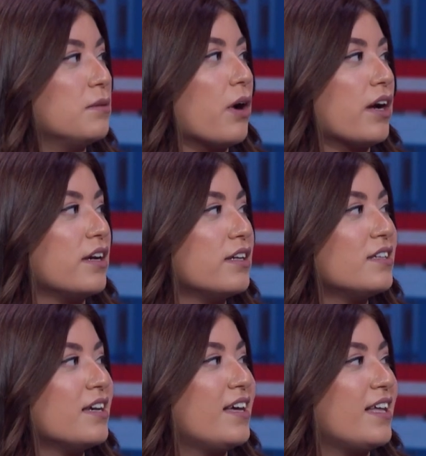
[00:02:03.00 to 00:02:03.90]
the market
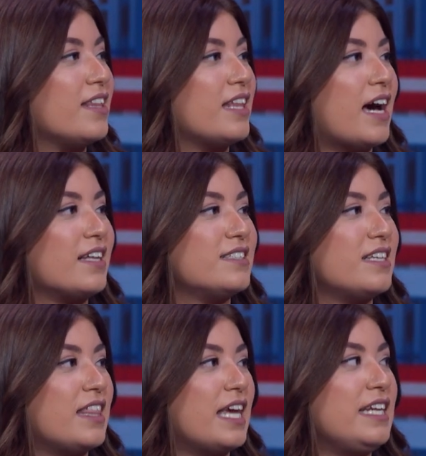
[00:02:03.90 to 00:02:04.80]
that
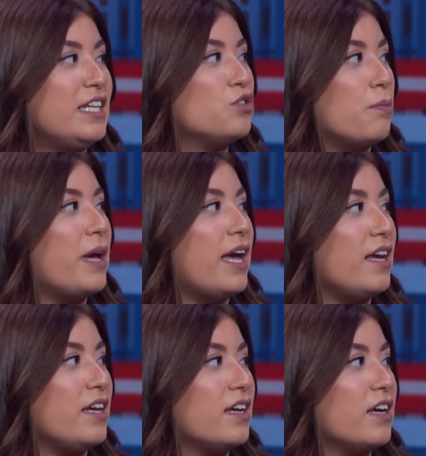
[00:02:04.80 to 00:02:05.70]
they need to
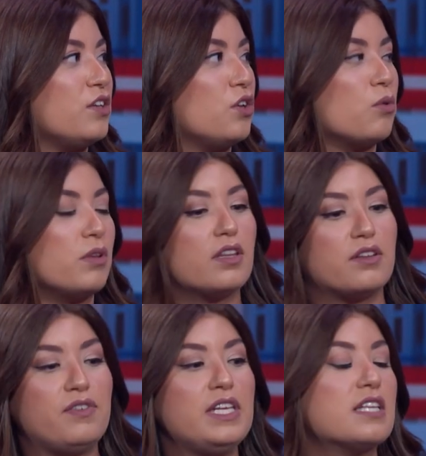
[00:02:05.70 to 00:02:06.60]
pay, you know, the
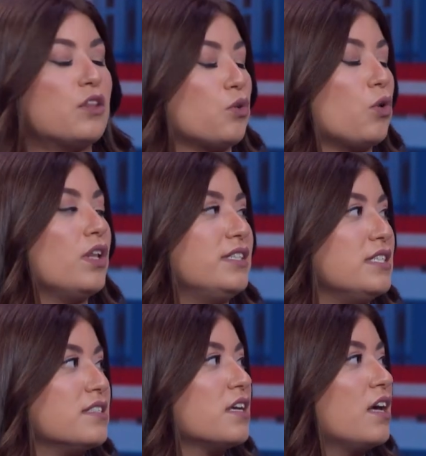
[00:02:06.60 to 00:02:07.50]
fees and the
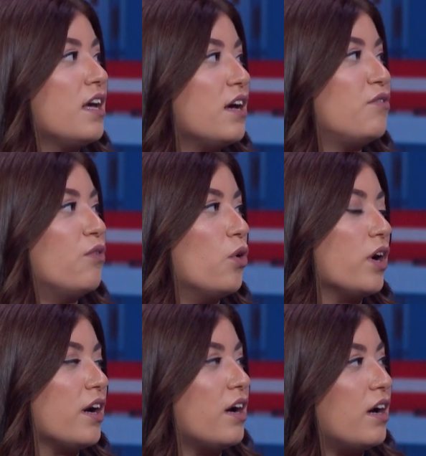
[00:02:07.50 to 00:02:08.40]
royalties
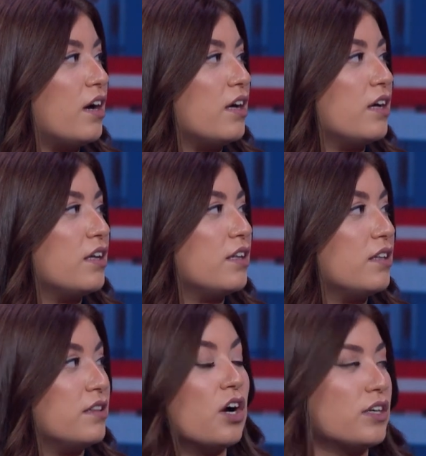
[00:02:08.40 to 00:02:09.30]
for
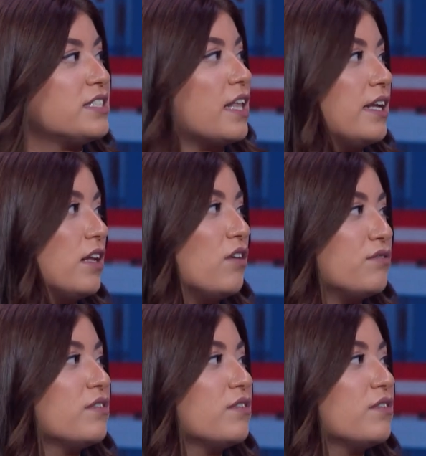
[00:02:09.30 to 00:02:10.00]
the arts that they love.